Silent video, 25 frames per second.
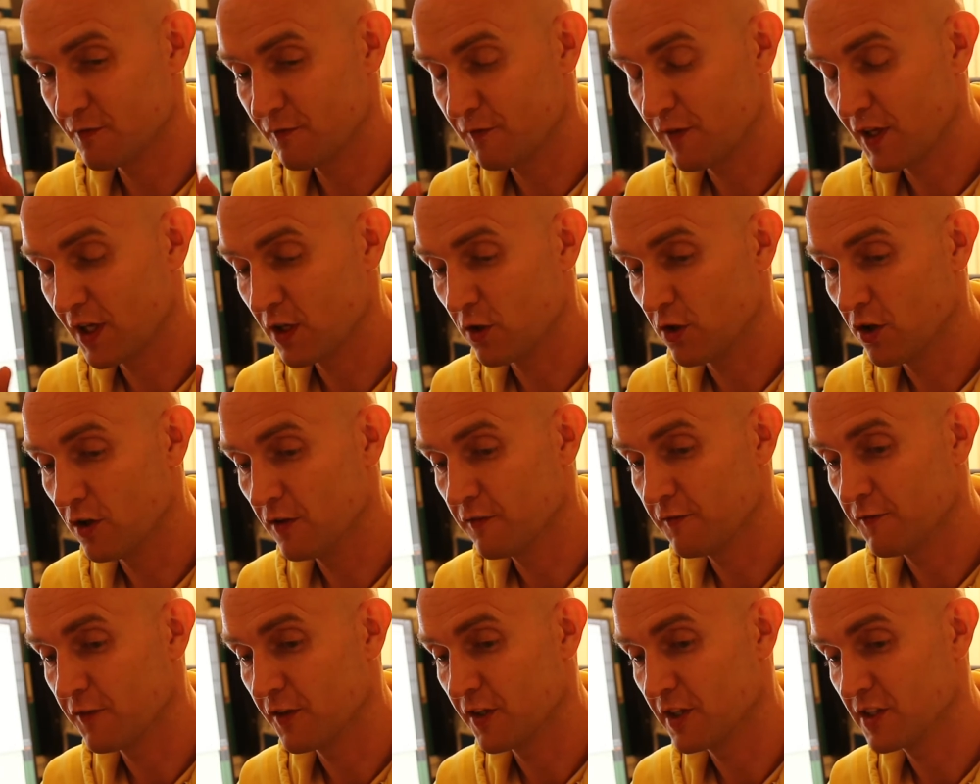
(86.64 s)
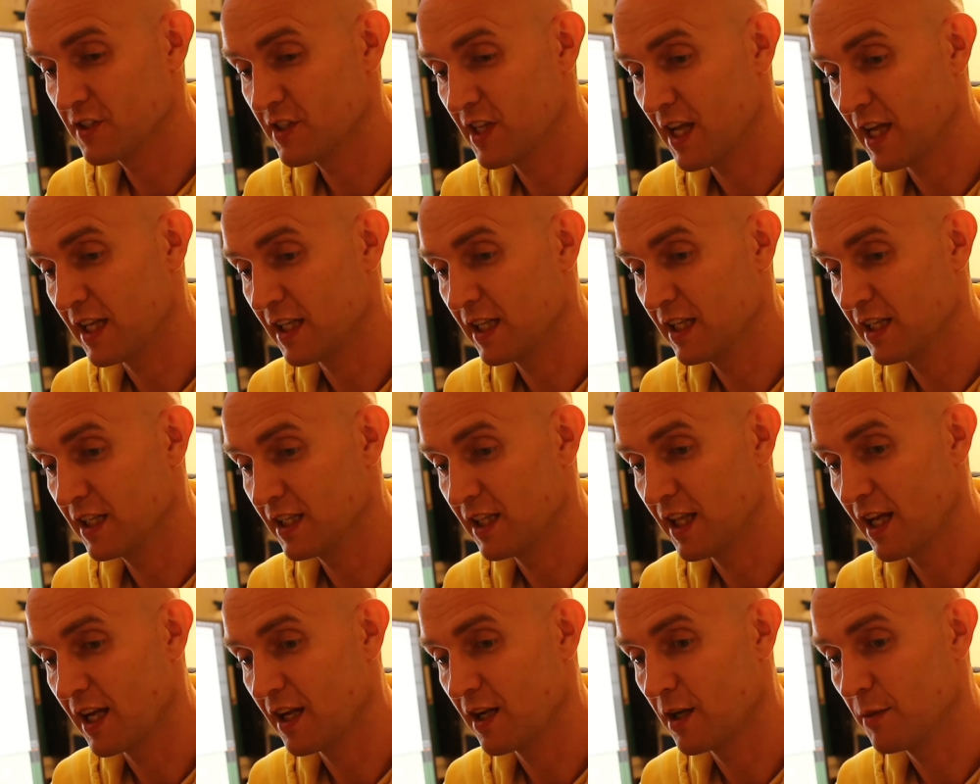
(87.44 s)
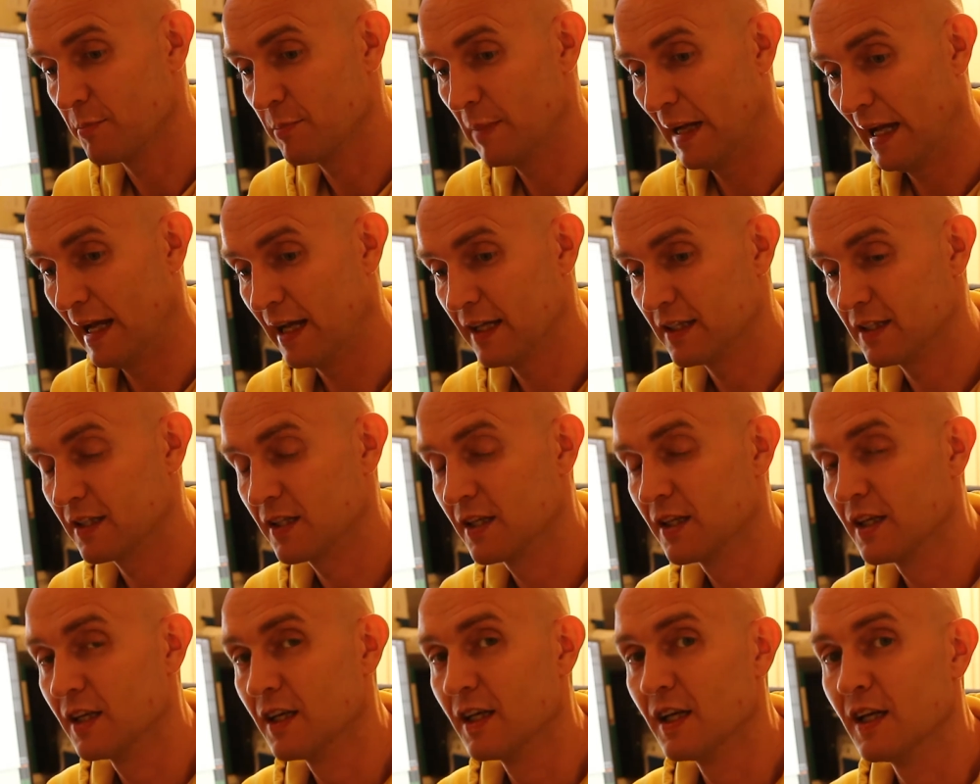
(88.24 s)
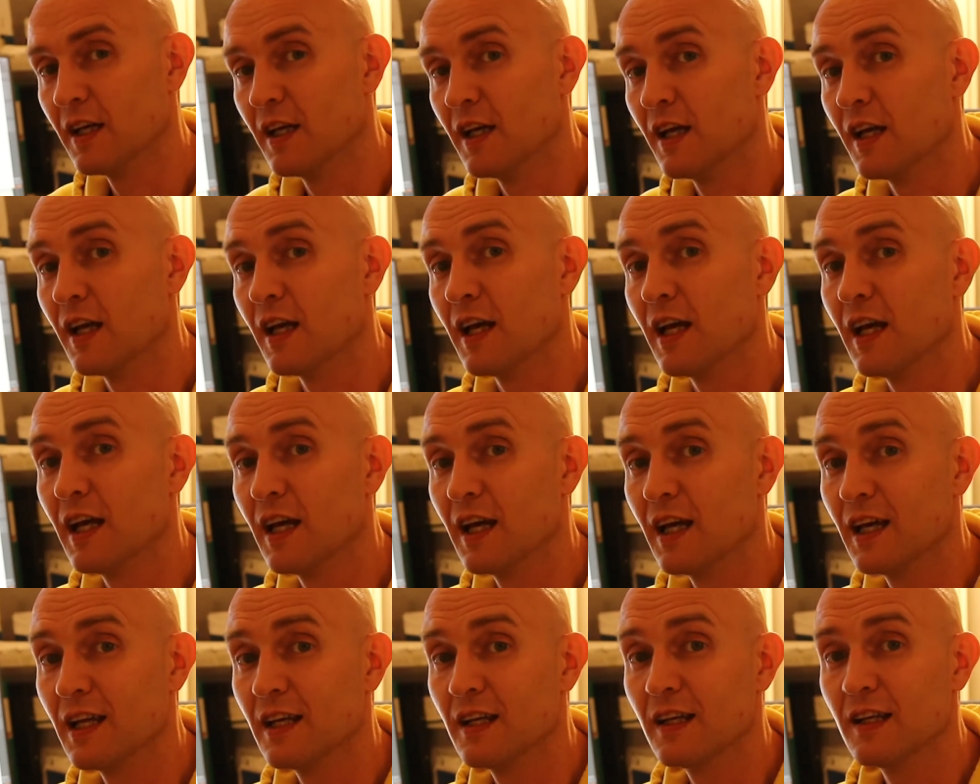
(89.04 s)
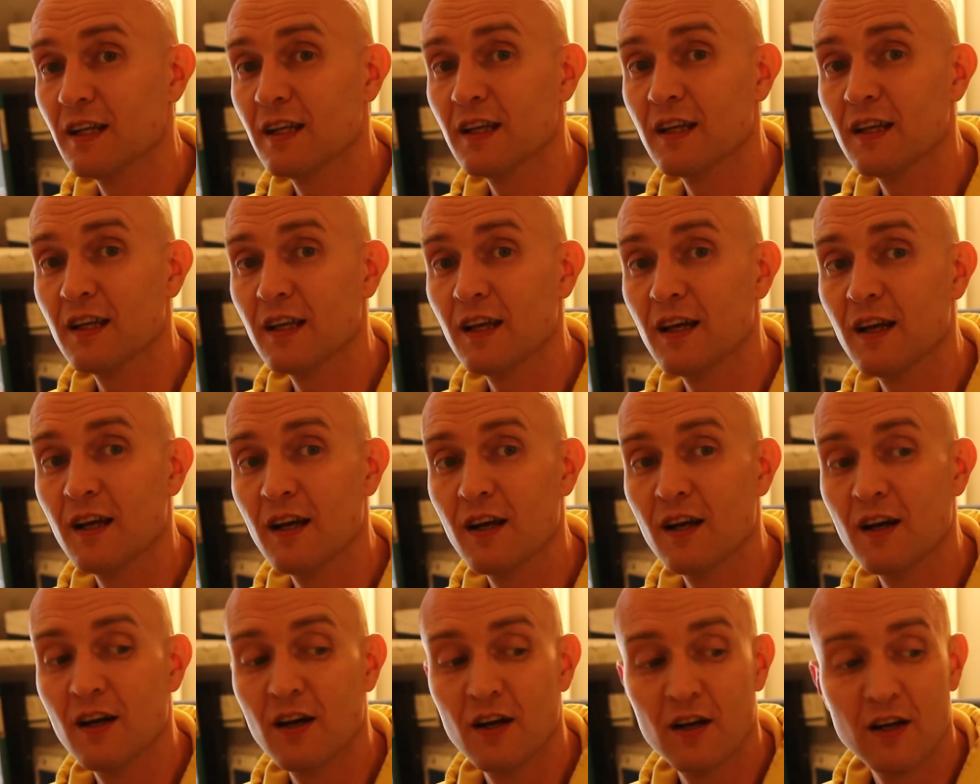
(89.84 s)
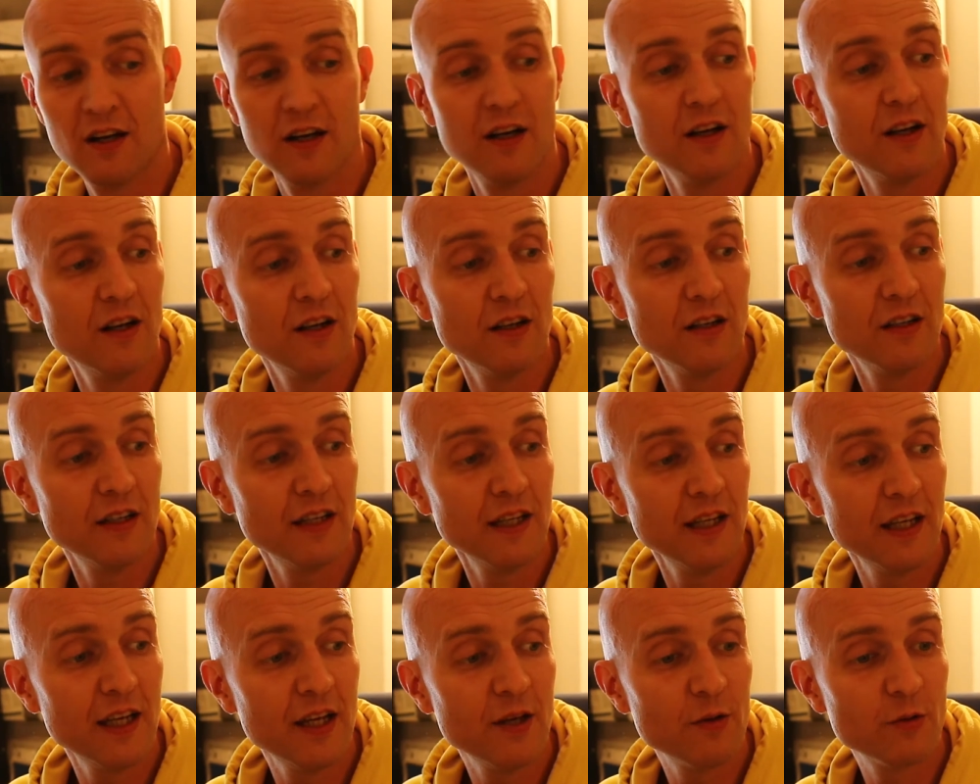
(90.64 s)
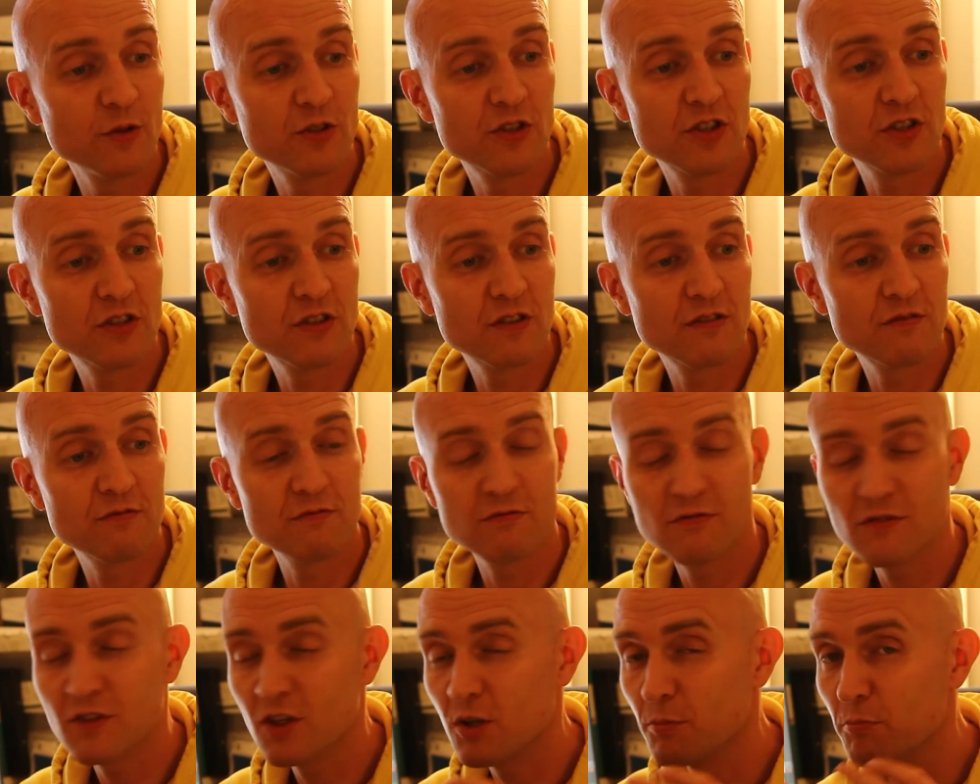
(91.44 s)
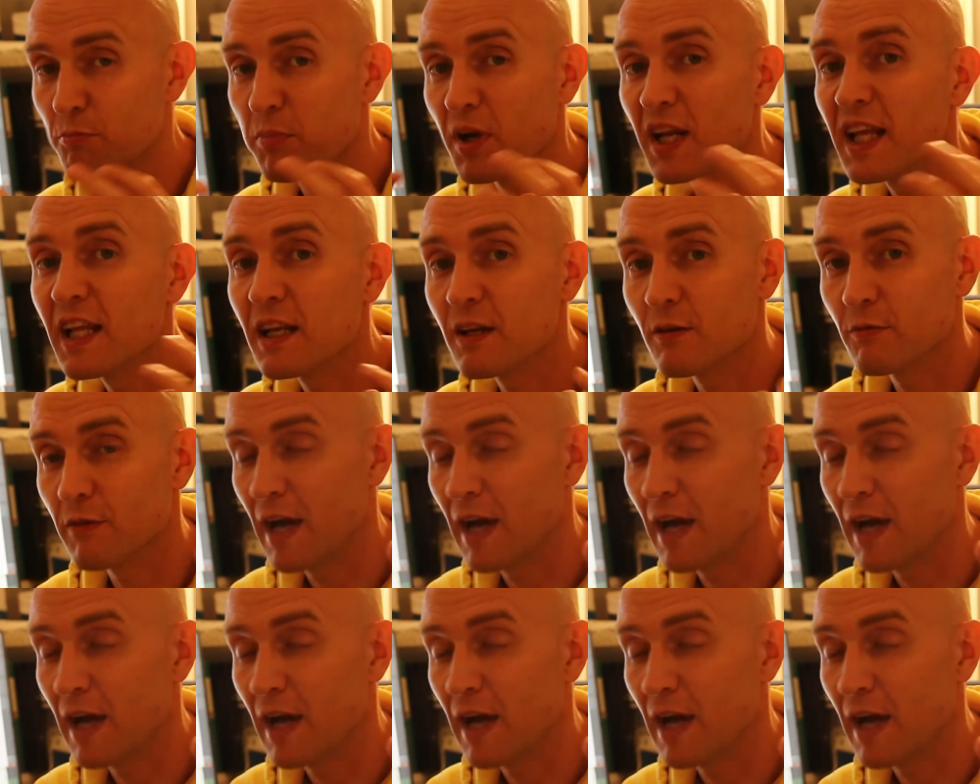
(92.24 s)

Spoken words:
flick off for a second and then come back. And it was just completely